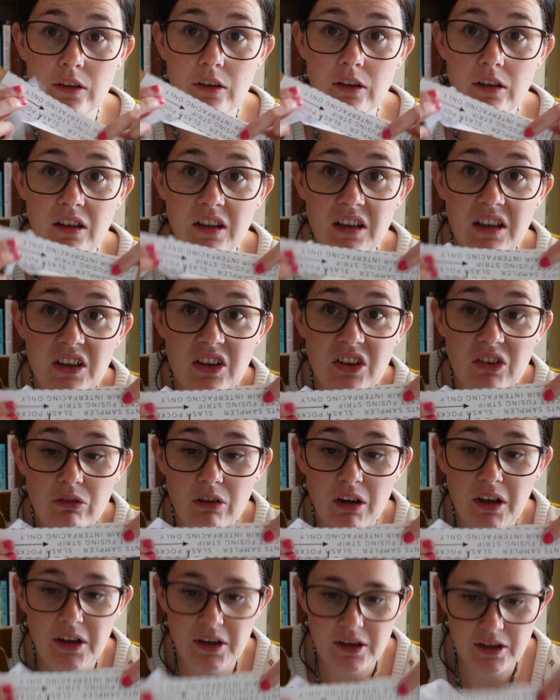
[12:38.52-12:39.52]
which is
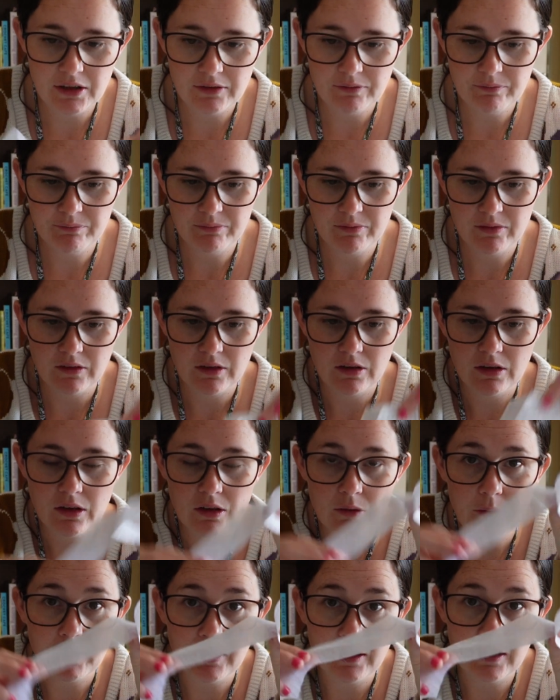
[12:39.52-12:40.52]
right here,
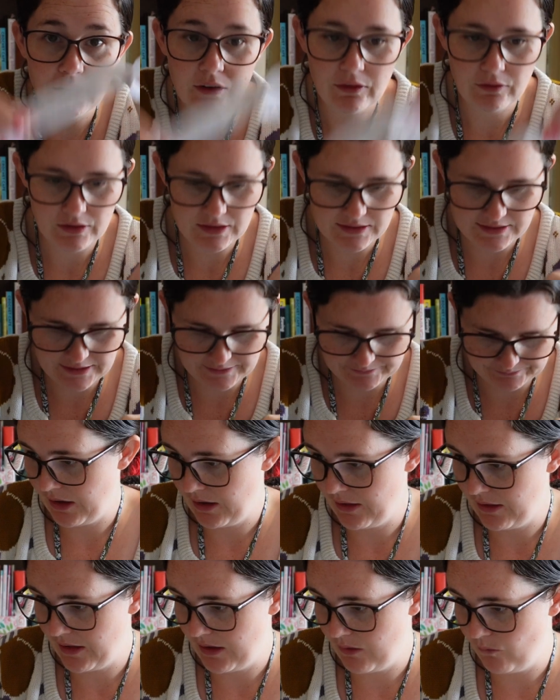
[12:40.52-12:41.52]
interfacing.
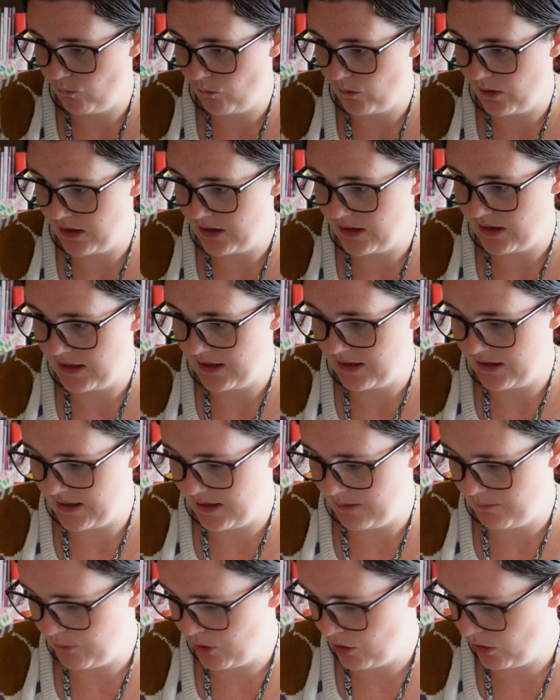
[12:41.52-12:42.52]
And then we need
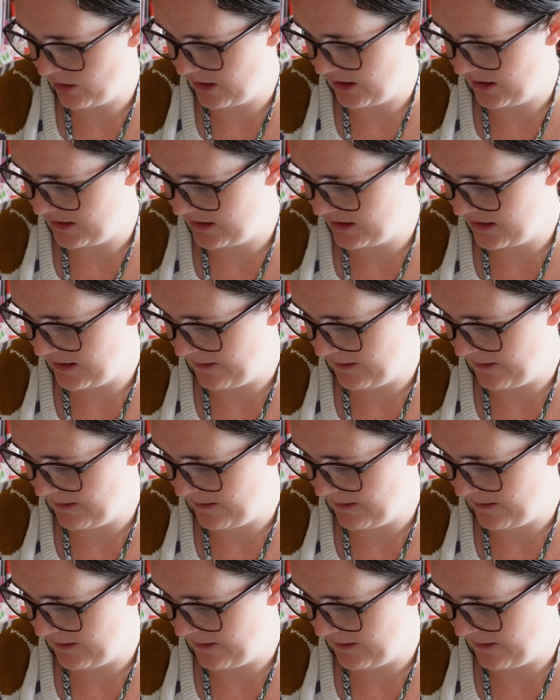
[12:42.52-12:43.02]
the pocket